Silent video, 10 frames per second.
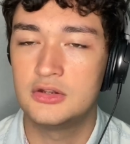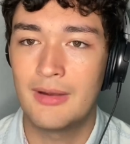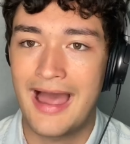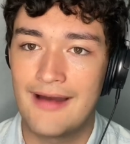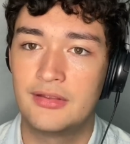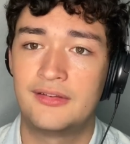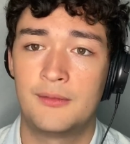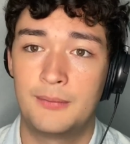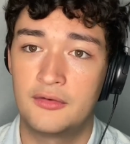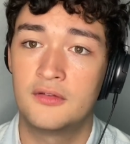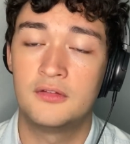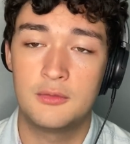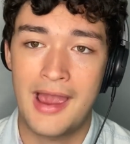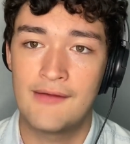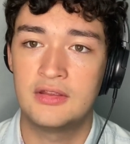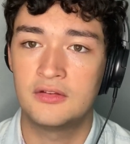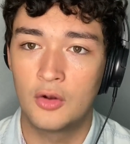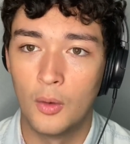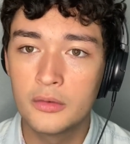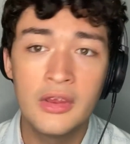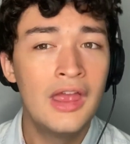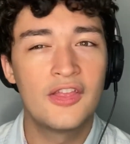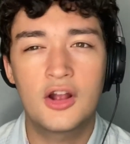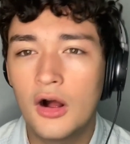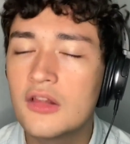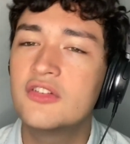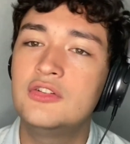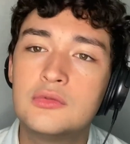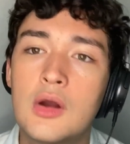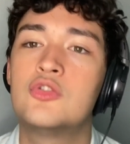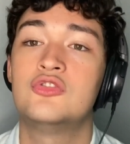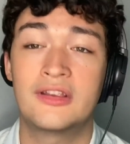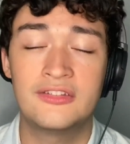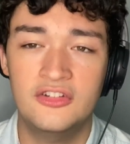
you have these ambitions, you have these goals, the college that you go to doesn't